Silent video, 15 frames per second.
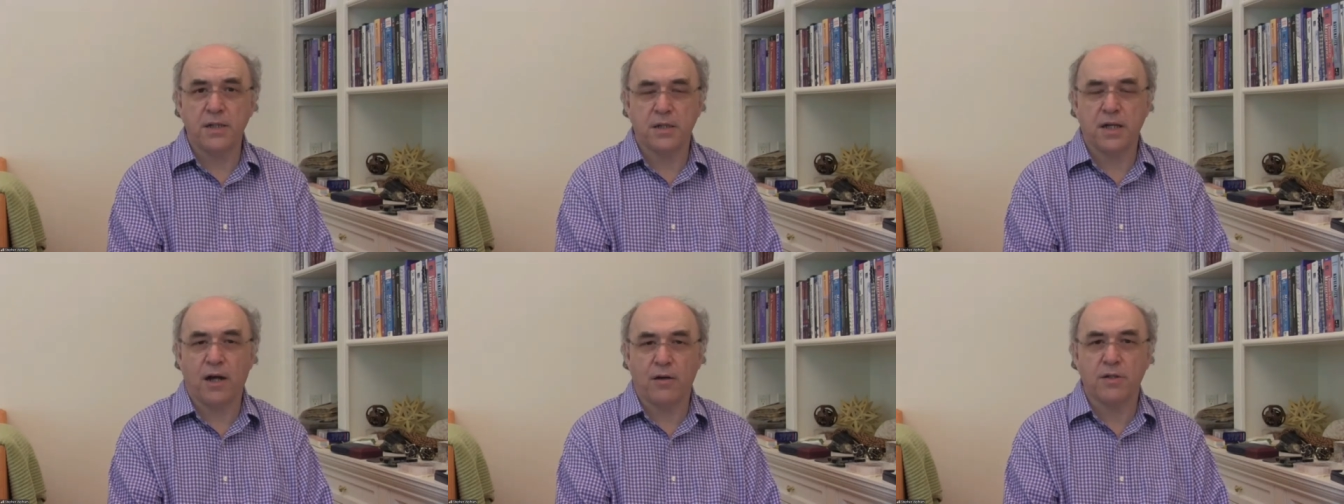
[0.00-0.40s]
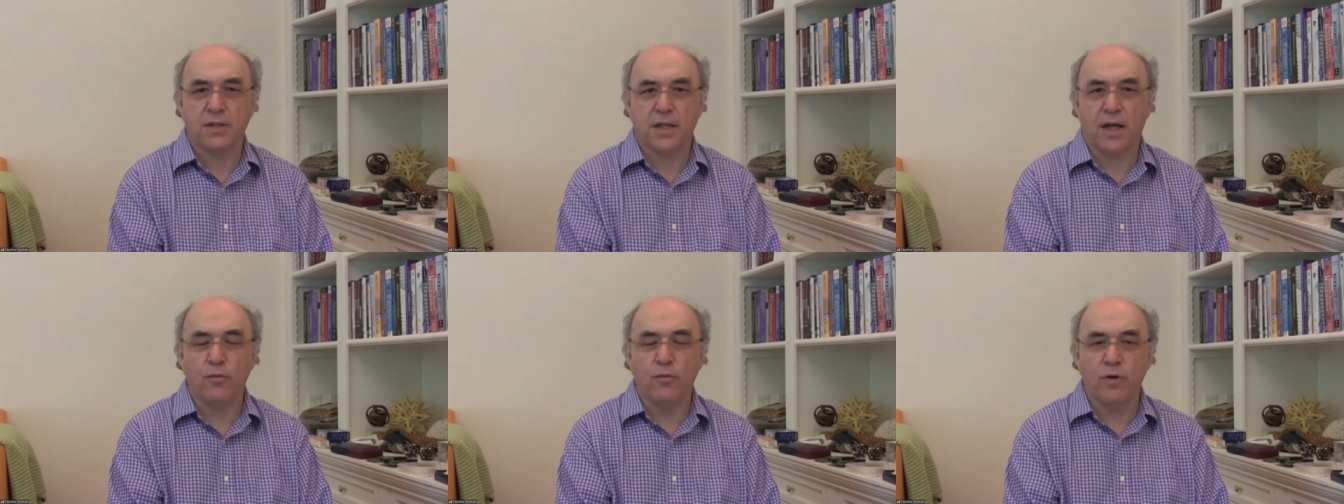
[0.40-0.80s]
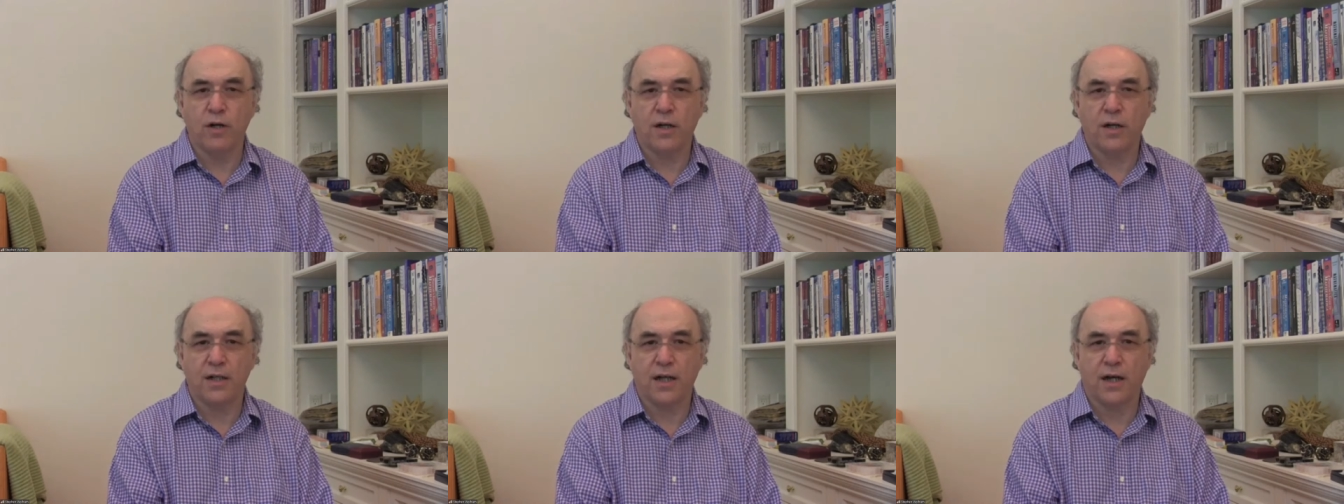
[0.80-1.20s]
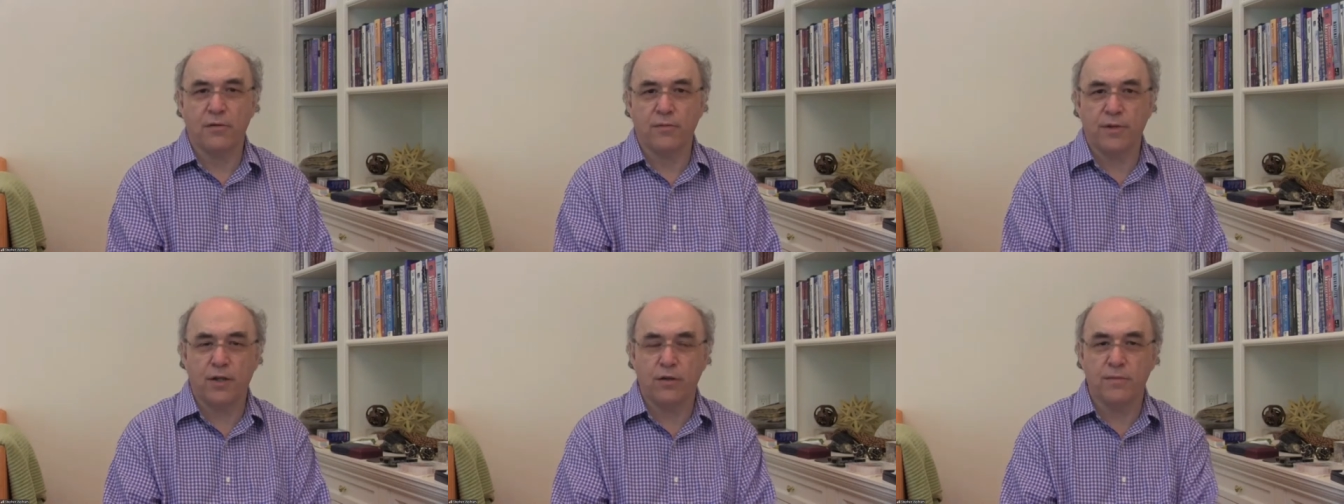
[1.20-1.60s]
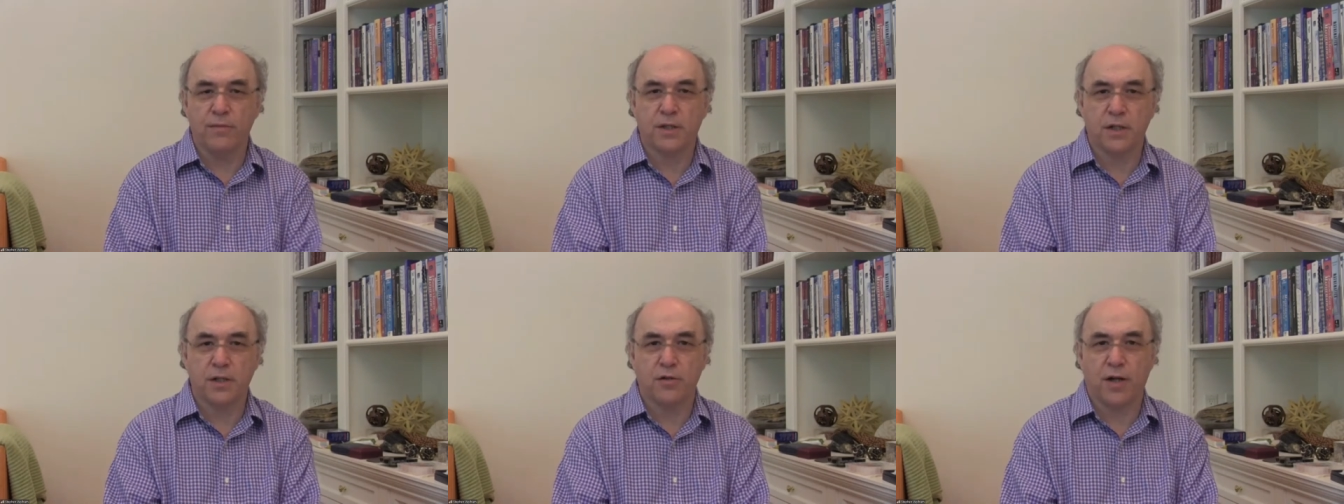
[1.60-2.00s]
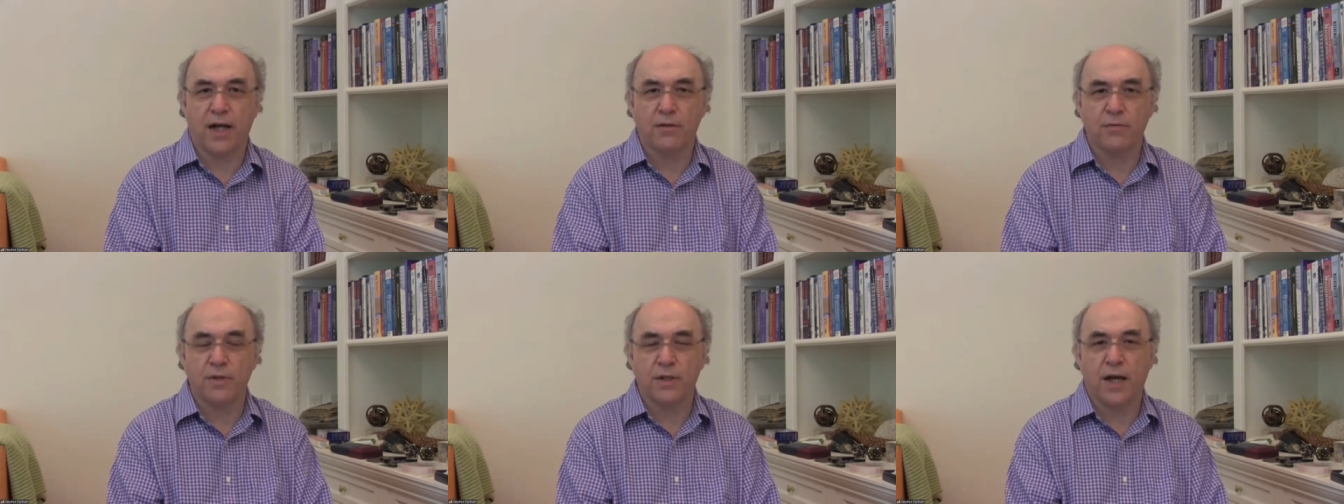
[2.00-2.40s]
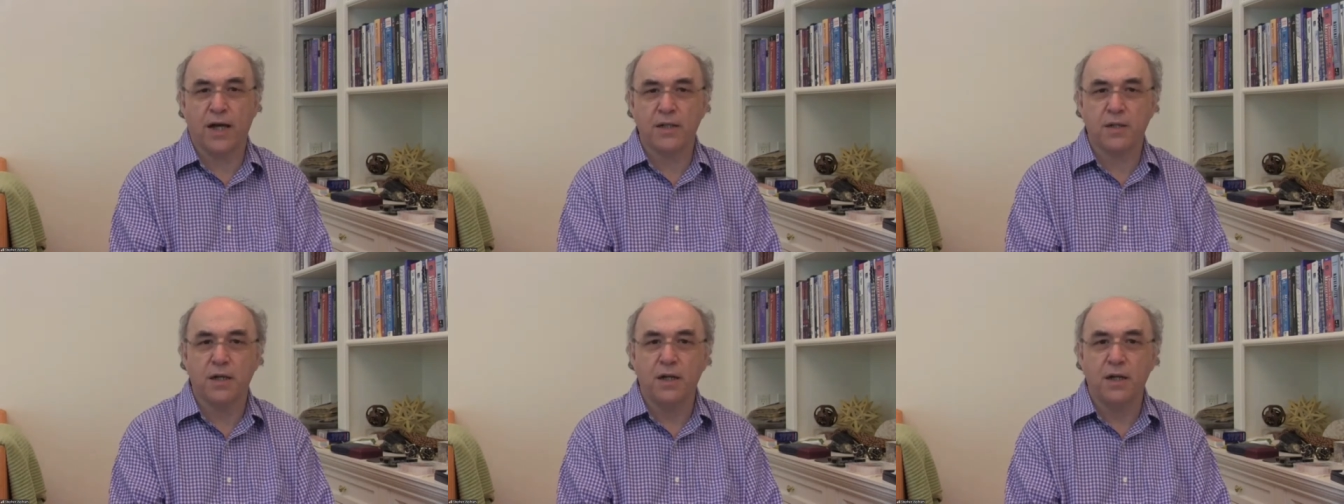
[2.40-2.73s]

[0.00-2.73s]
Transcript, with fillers: and how does that work, and how do we humans interact with that?